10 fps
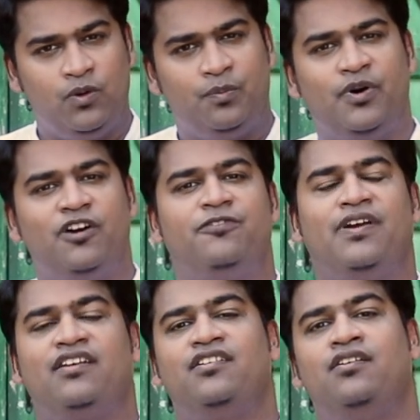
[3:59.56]
He will
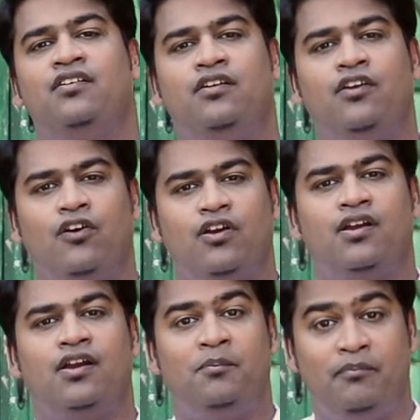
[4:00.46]
perfect your
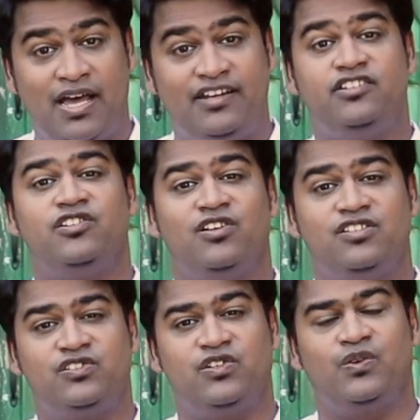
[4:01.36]
marriage
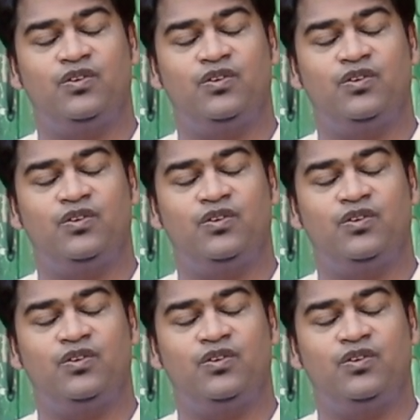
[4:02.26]
also.